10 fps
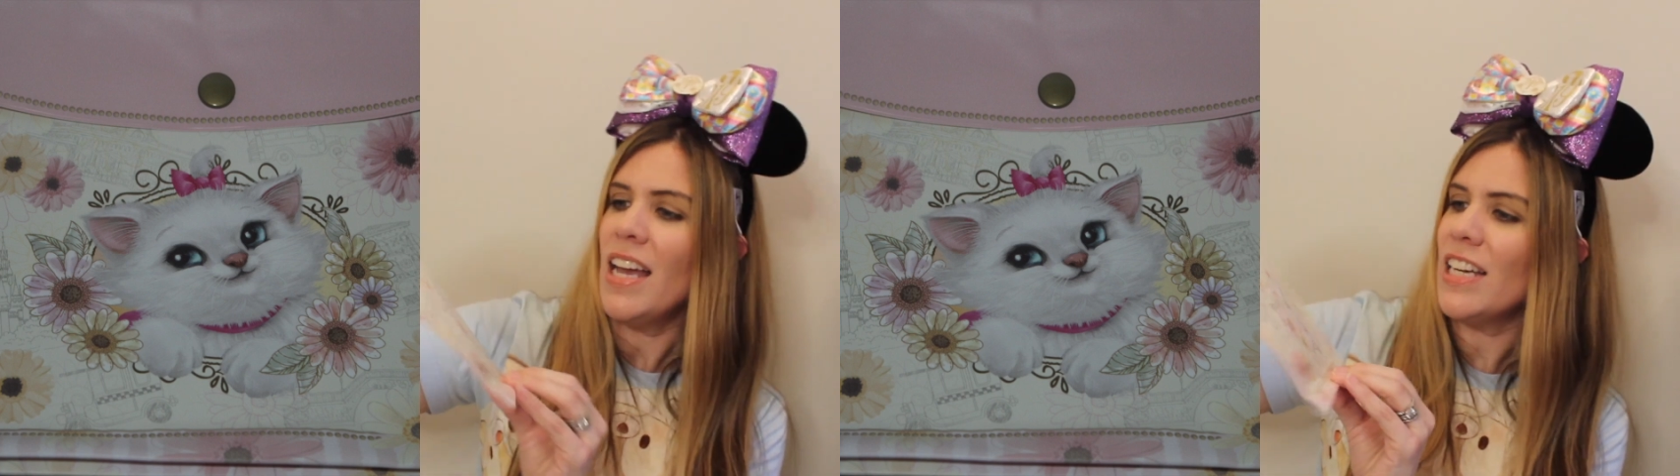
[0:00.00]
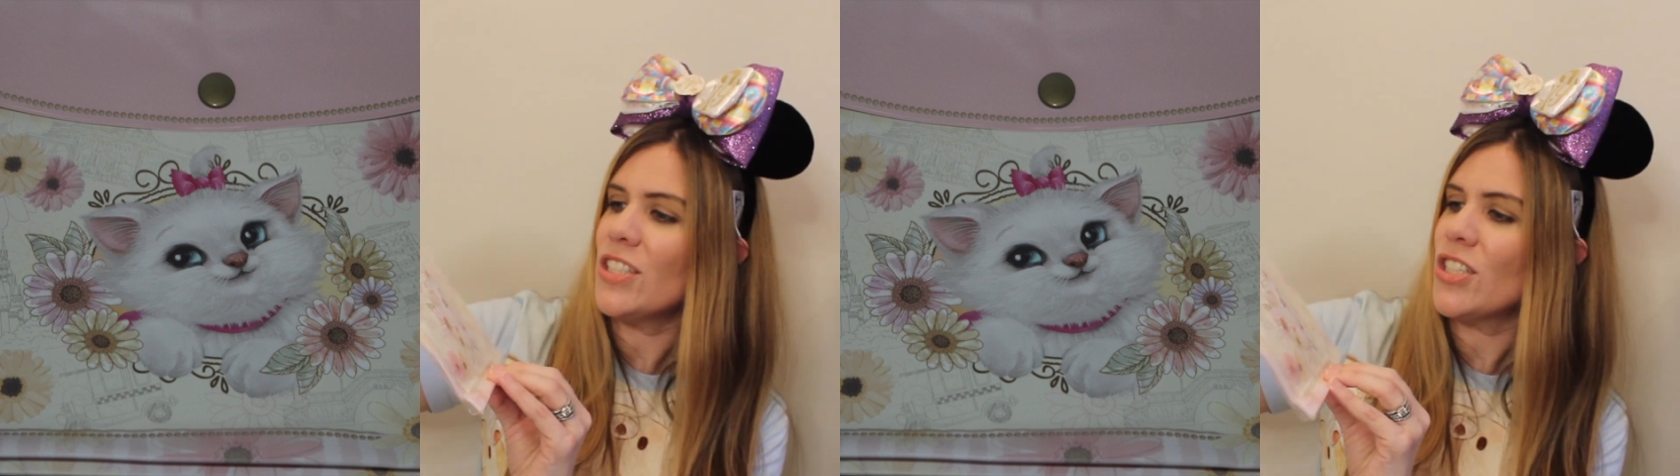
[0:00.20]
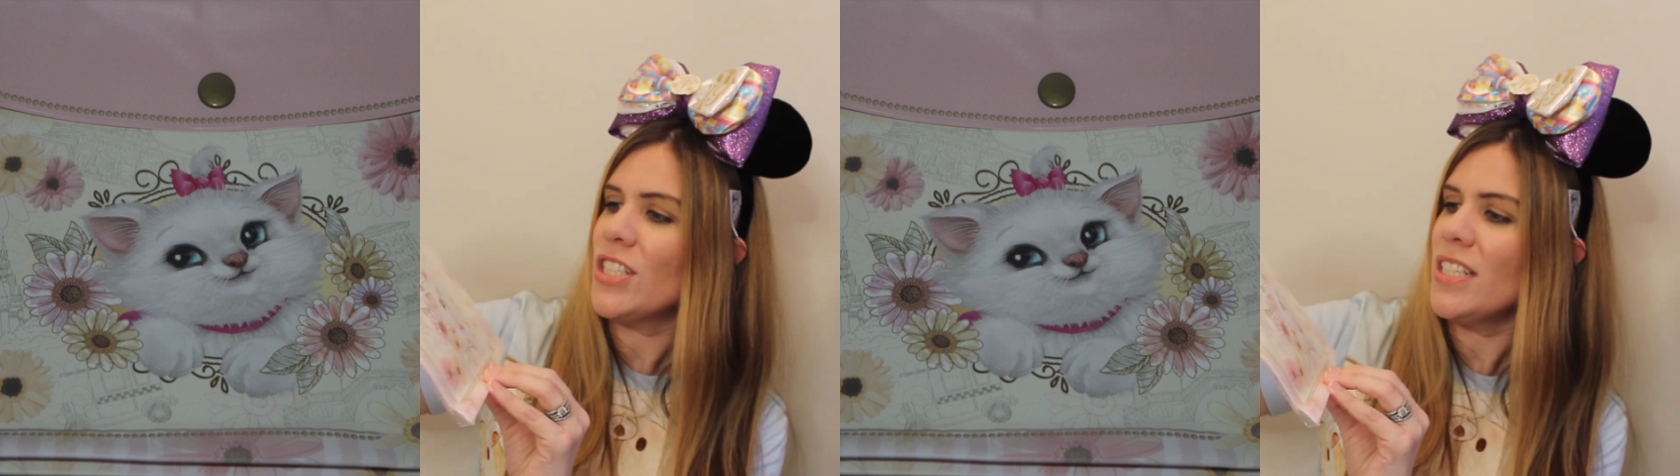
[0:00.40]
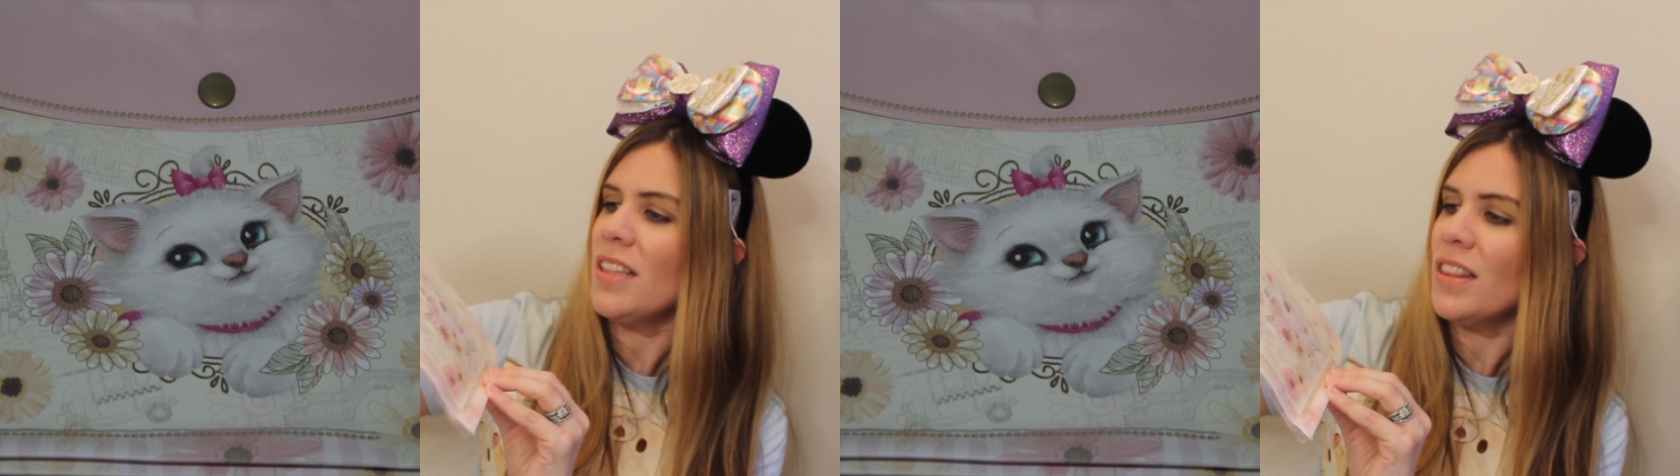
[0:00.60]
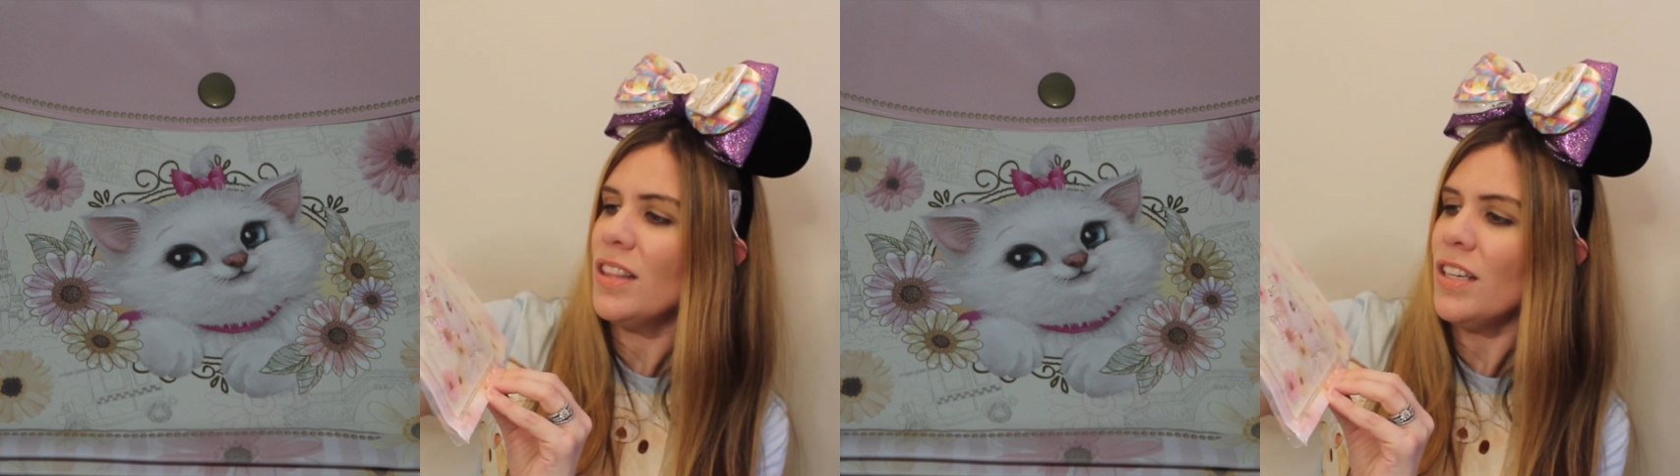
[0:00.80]
And
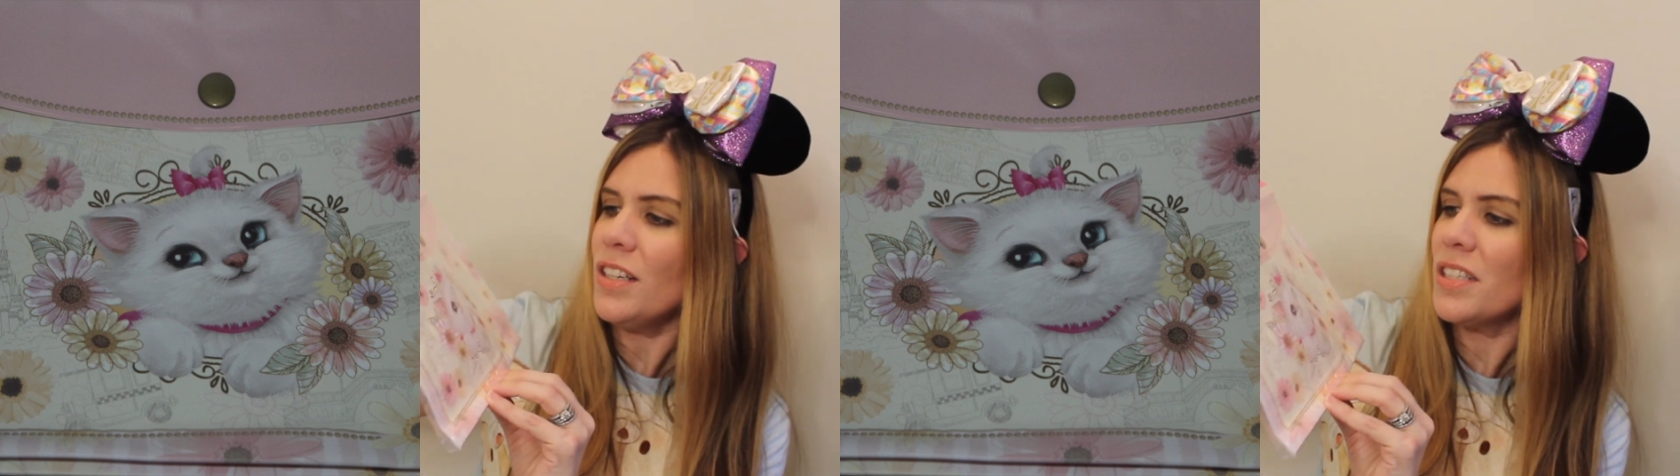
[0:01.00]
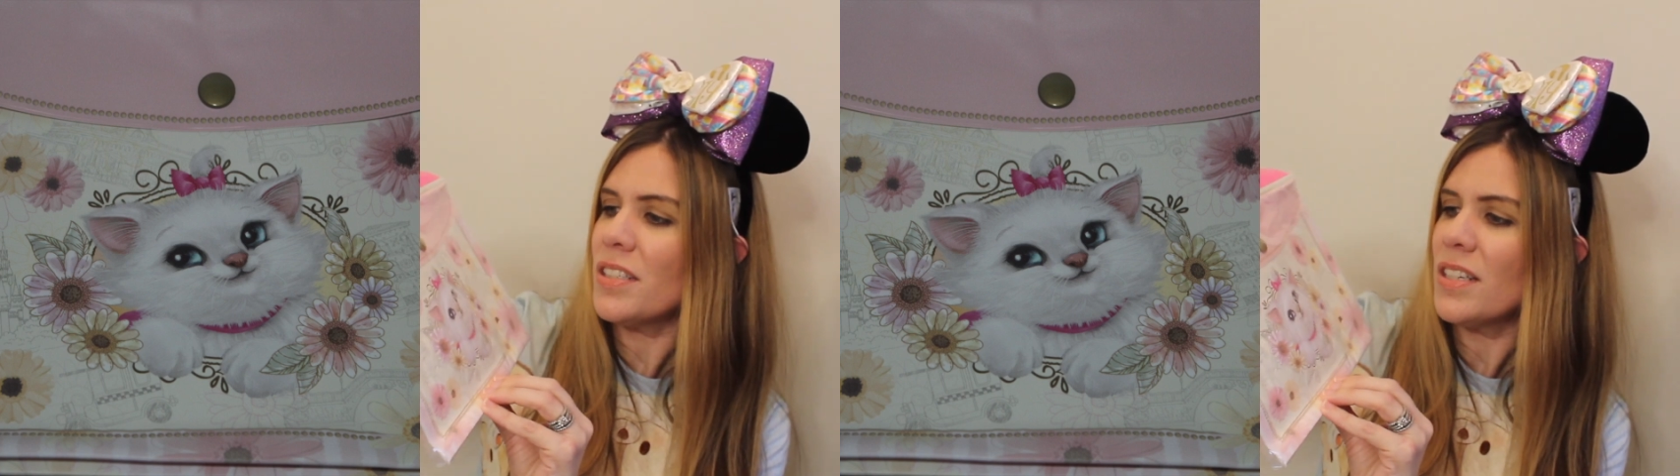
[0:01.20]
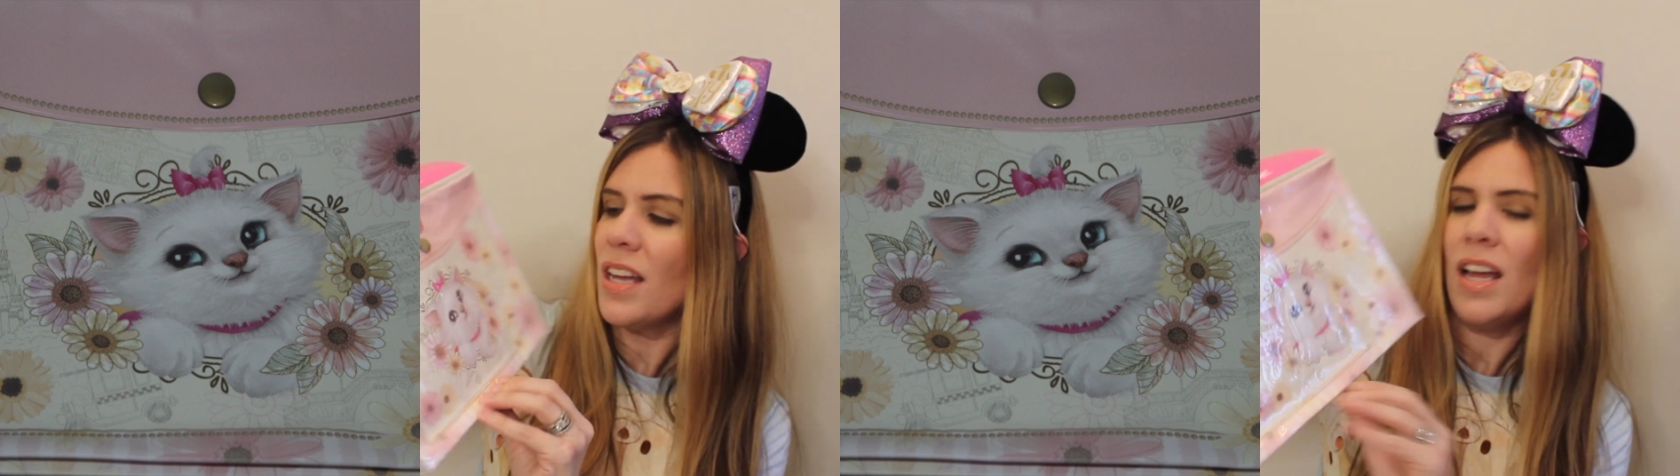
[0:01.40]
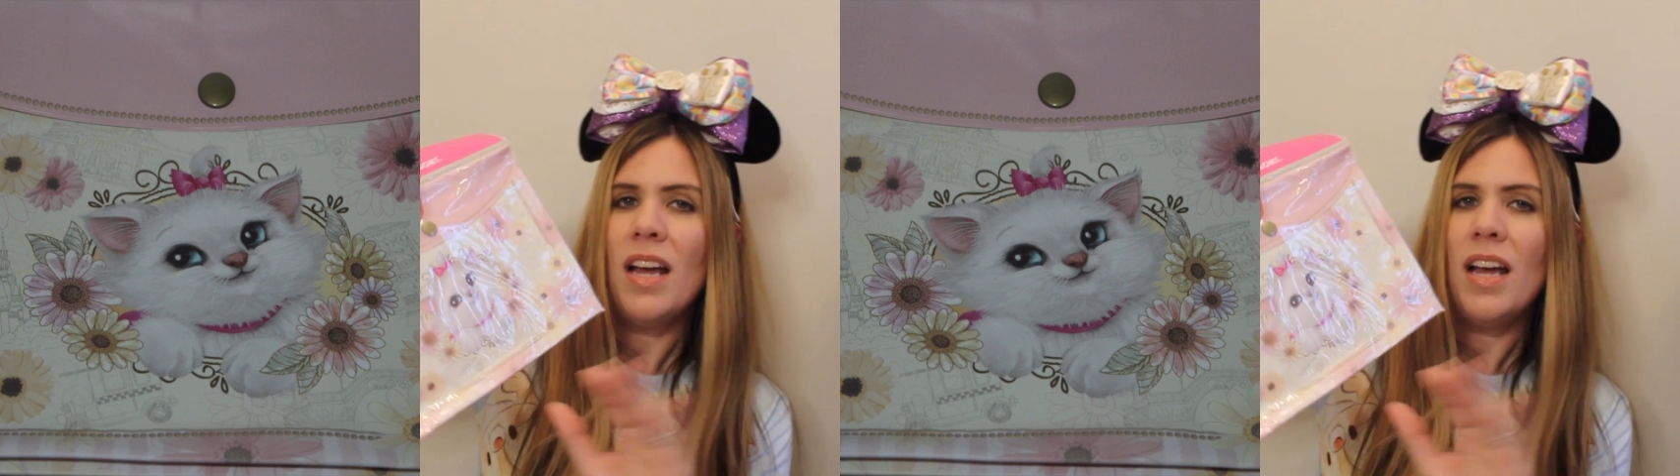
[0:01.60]
she looks